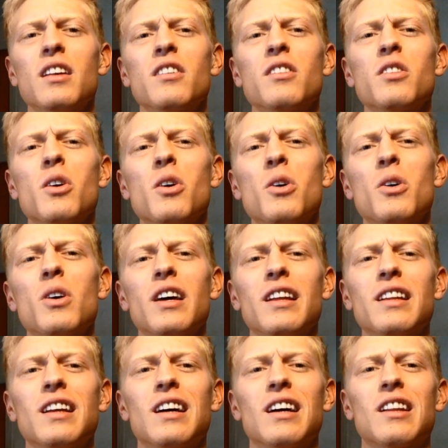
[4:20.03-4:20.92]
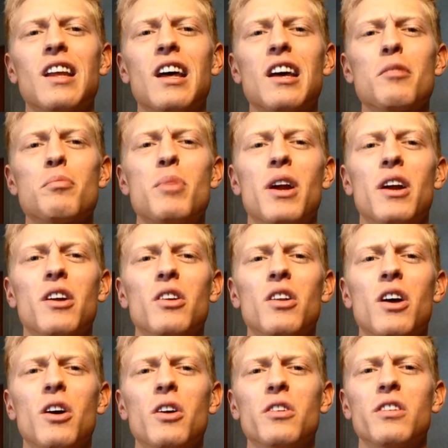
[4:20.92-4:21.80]
so a lot of
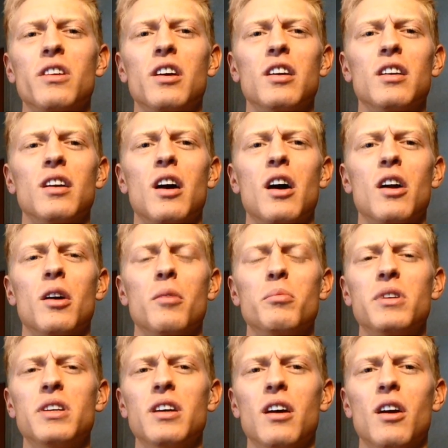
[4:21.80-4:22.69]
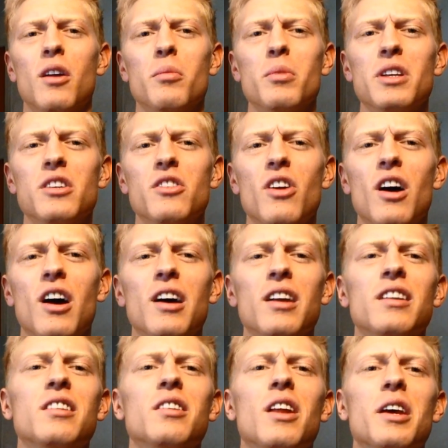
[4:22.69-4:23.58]
parallels are being
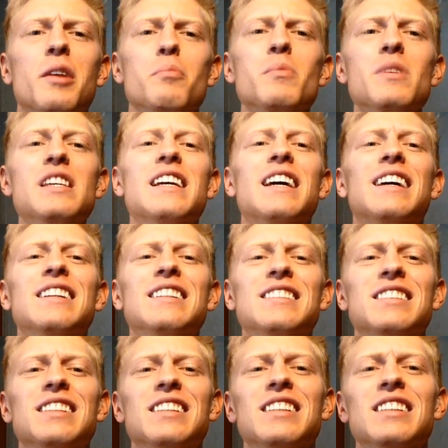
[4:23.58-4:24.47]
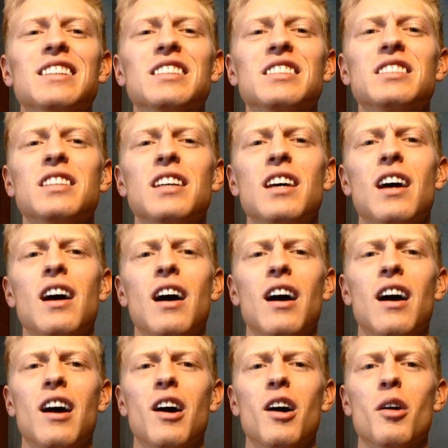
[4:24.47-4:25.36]
drawn to like me and Zyzz.
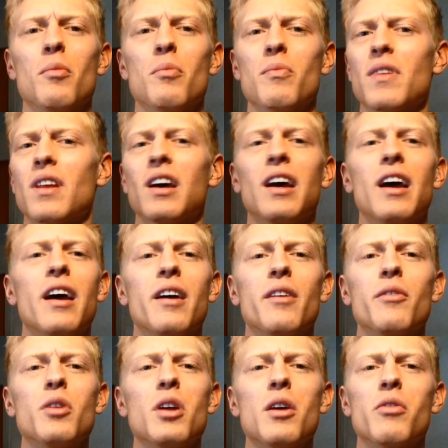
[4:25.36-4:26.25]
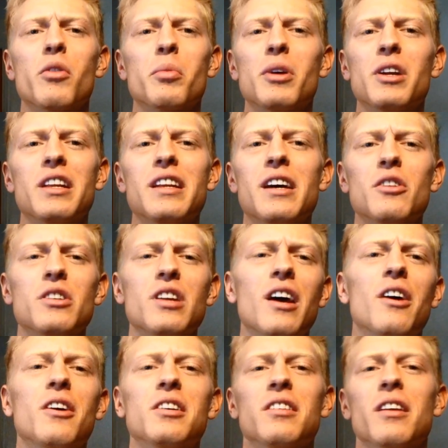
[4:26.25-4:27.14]
Everybody
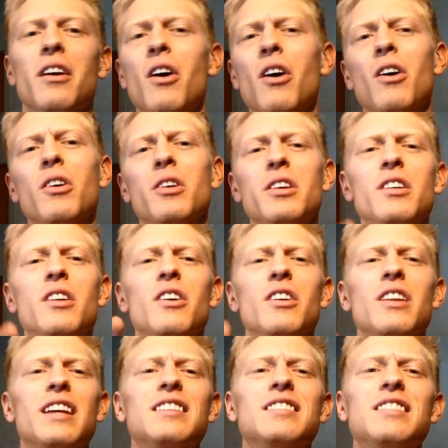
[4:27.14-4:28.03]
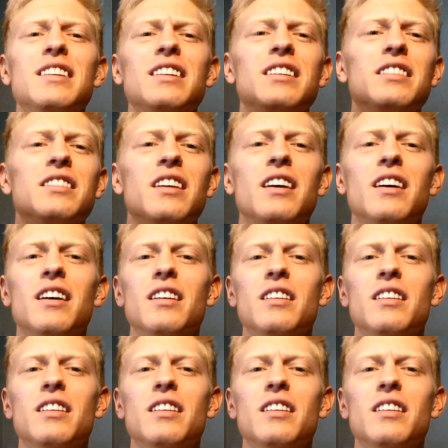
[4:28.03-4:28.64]
downtown is like, oh, that's Zyzz.